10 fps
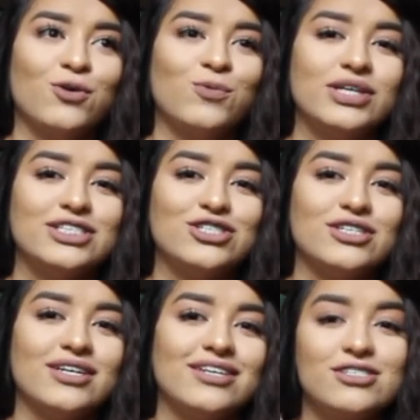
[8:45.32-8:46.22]
Which,
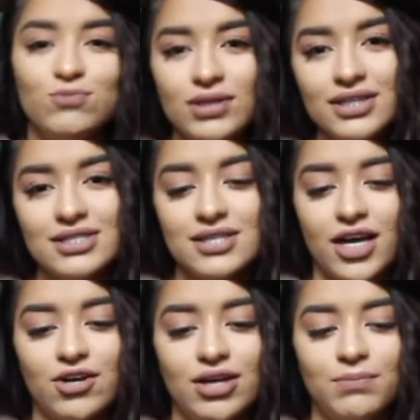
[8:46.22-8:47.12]
it's really
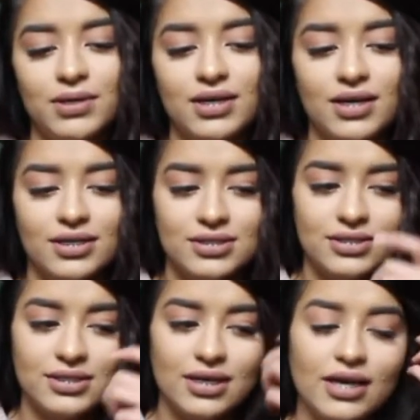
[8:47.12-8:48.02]
scary,
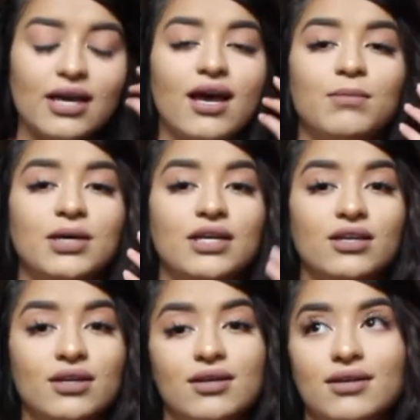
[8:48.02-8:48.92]
because, I
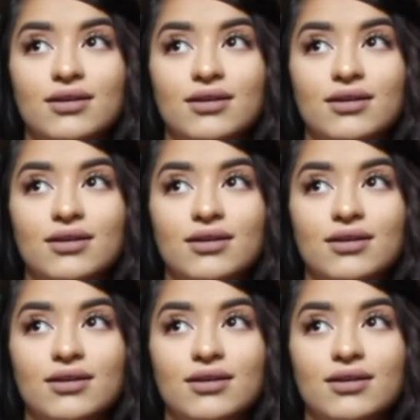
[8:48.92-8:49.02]
mean,